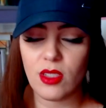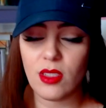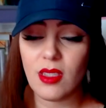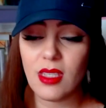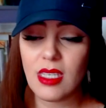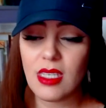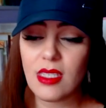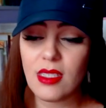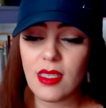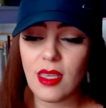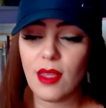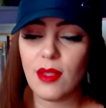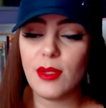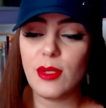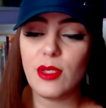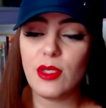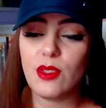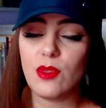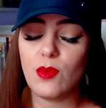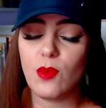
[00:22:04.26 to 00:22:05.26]
These
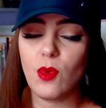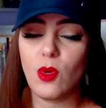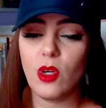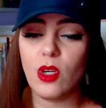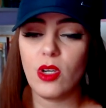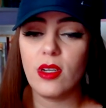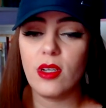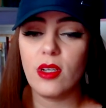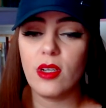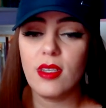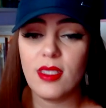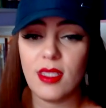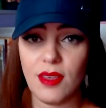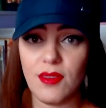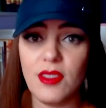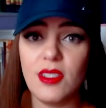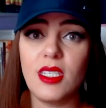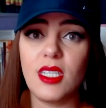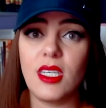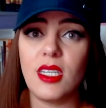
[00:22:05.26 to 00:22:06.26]
killers were
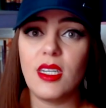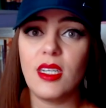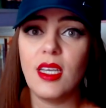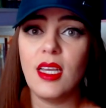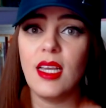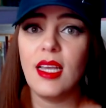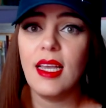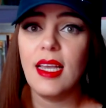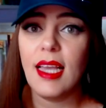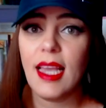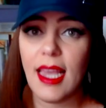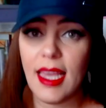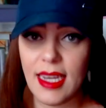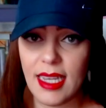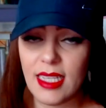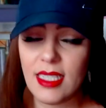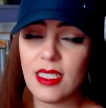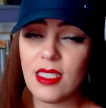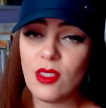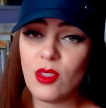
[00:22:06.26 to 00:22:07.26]
17 and
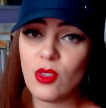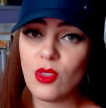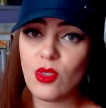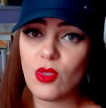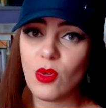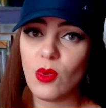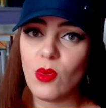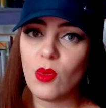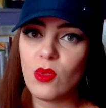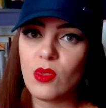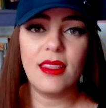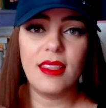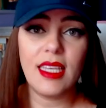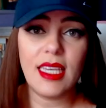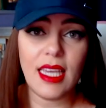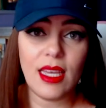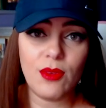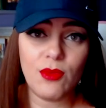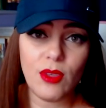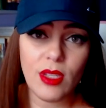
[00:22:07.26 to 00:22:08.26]
18 years old. They
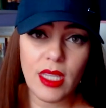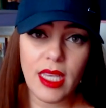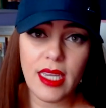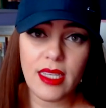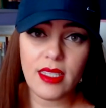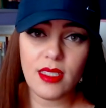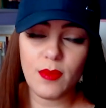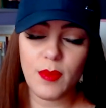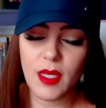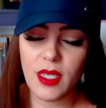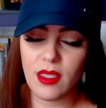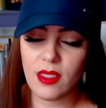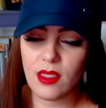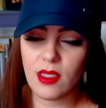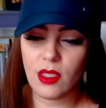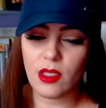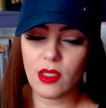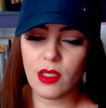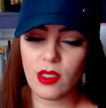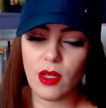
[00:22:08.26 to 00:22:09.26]
can relate because they're
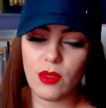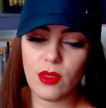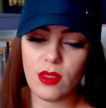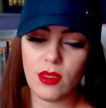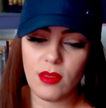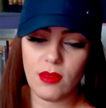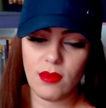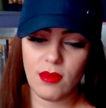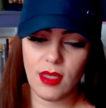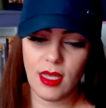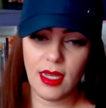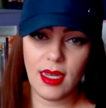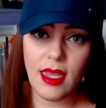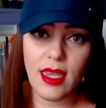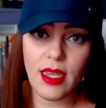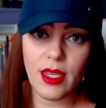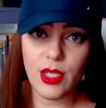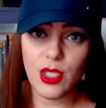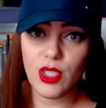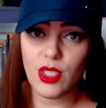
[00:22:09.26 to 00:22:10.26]
close in
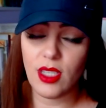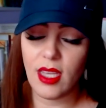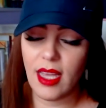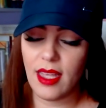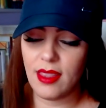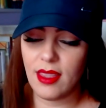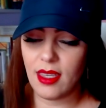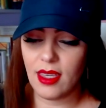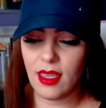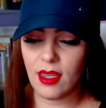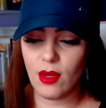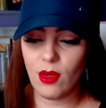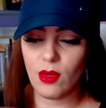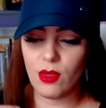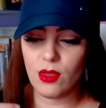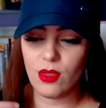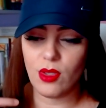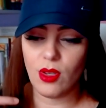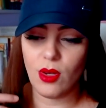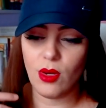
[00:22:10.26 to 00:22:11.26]
age, and they can
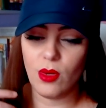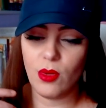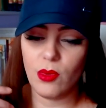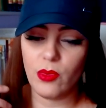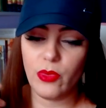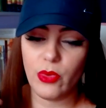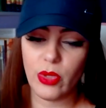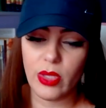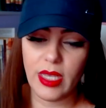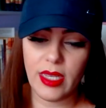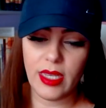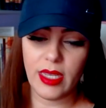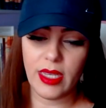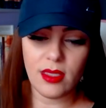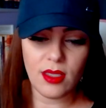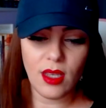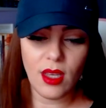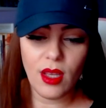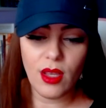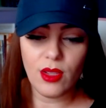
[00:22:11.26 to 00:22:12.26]
also relate
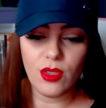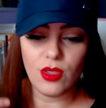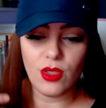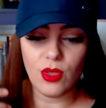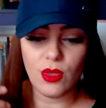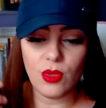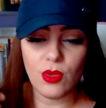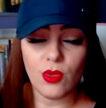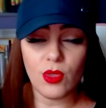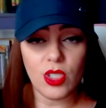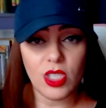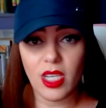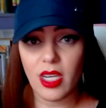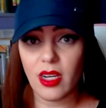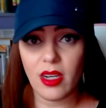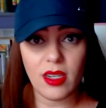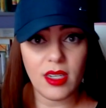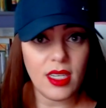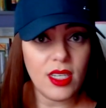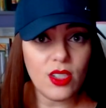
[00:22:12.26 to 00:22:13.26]
to
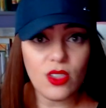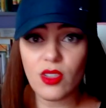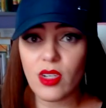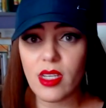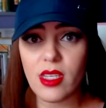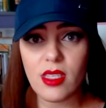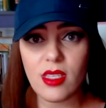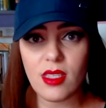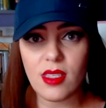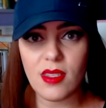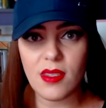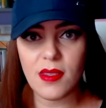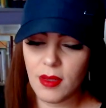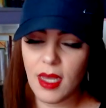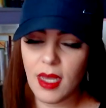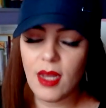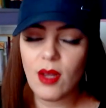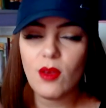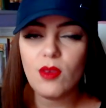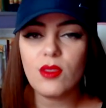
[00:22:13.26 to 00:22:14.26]
shared interests,
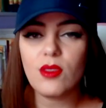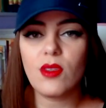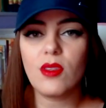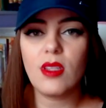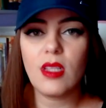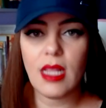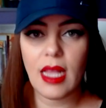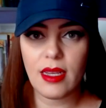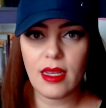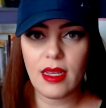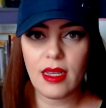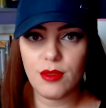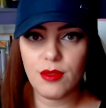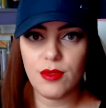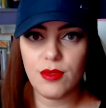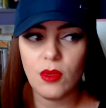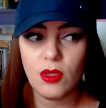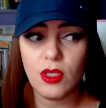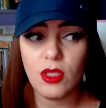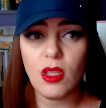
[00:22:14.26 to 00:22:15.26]
and also the lack of
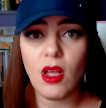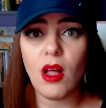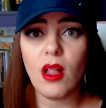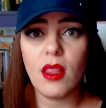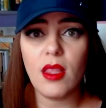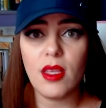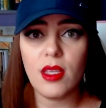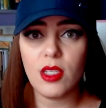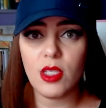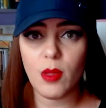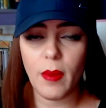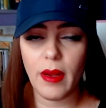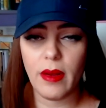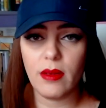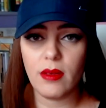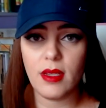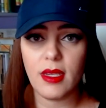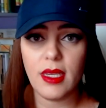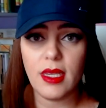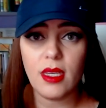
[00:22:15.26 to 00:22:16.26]
knowledge about
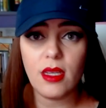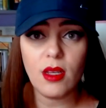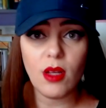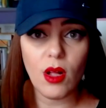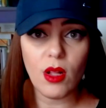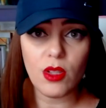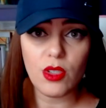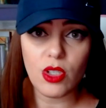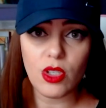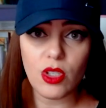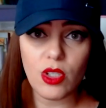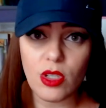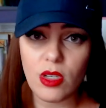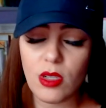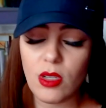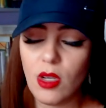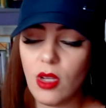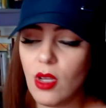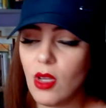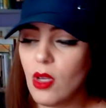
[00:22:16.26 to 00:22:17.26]
a culture,
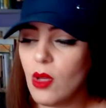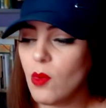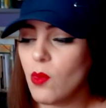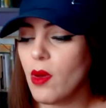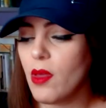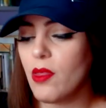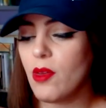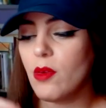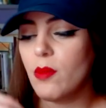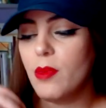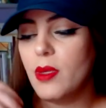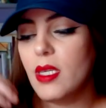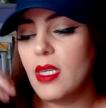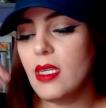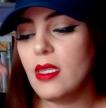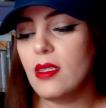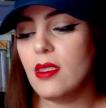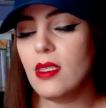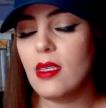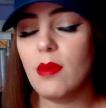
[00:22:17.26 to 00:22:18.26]
whether be
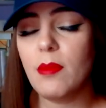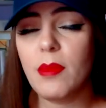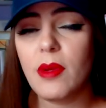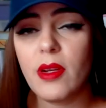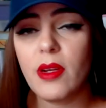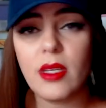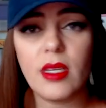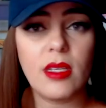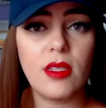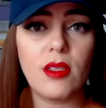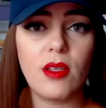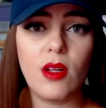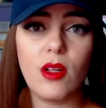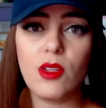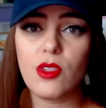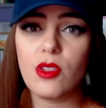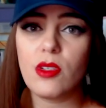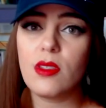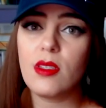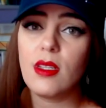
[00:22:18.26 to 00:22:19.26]
it the American
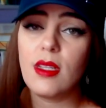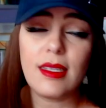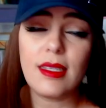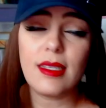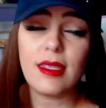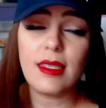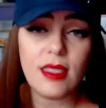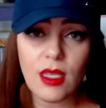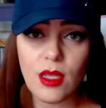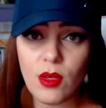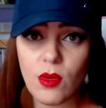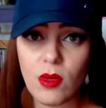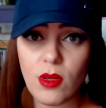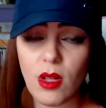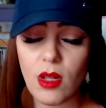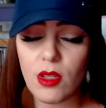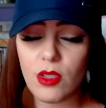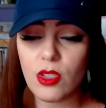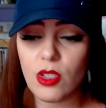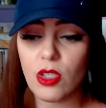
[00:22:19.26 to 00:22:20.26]
culture, the Latino
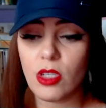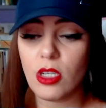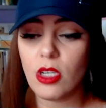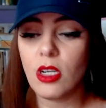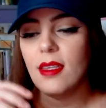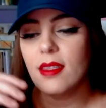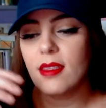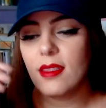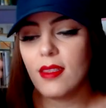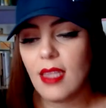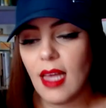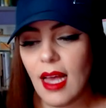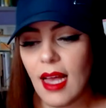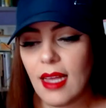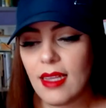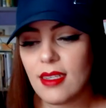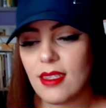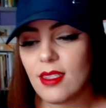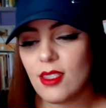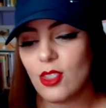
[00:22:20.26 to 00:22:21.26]
culture.
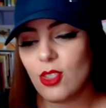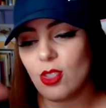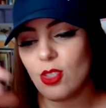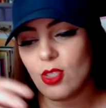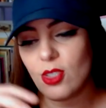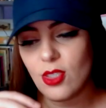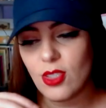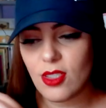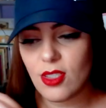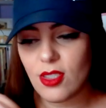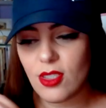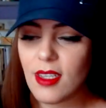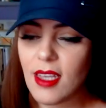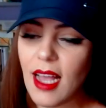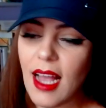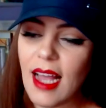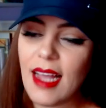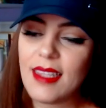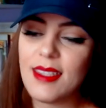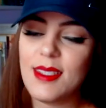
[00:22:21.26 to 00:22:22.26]
That just
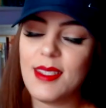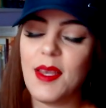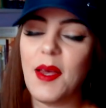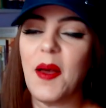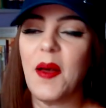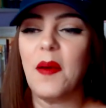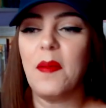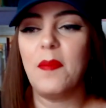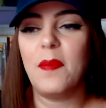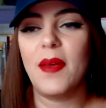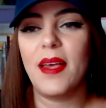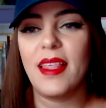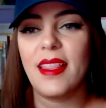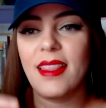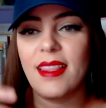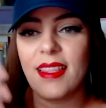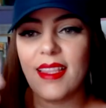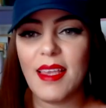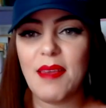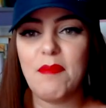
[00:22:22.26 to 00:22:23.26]
adds up
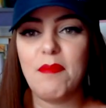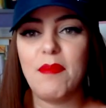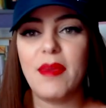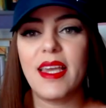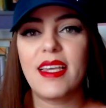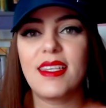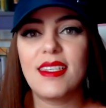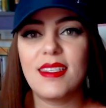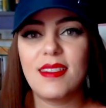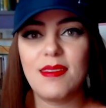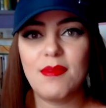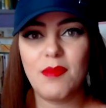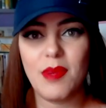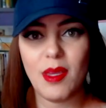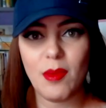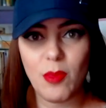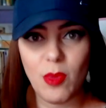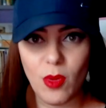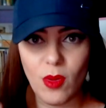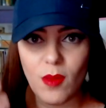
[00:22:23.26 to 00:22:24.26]
and it makes
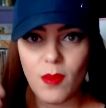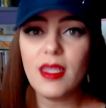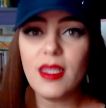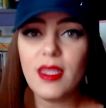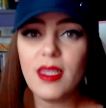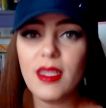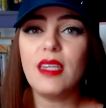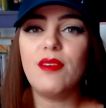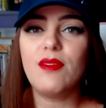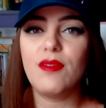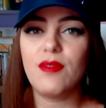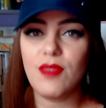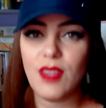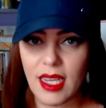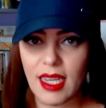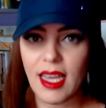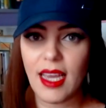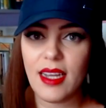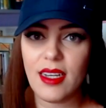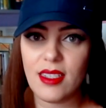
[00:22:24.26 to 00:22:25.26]
people believe that
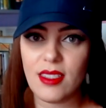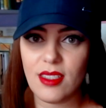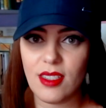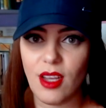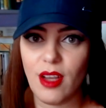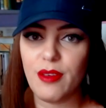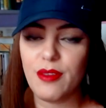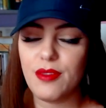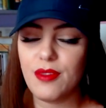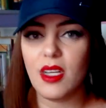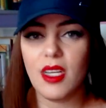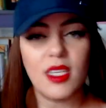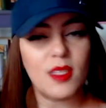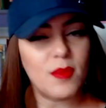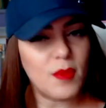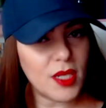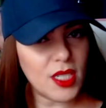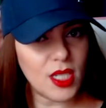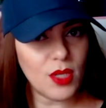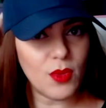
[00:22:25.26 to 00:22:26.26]
kind of stuff,
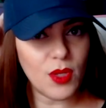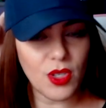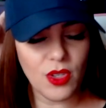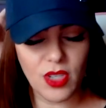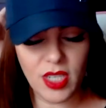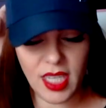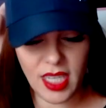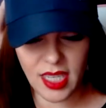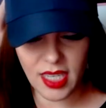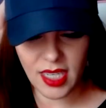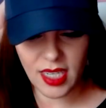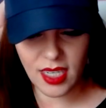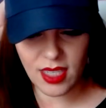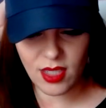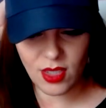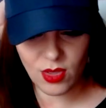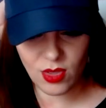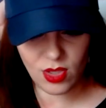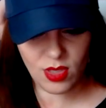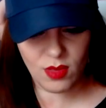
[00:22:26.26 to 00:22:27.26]
especially when you're a kid and
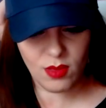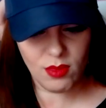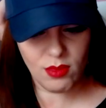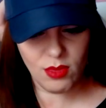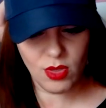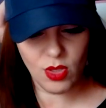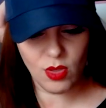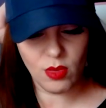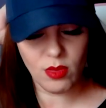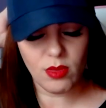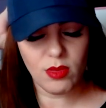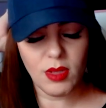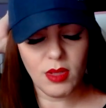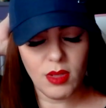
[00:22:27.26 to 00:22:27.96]
you just, you know,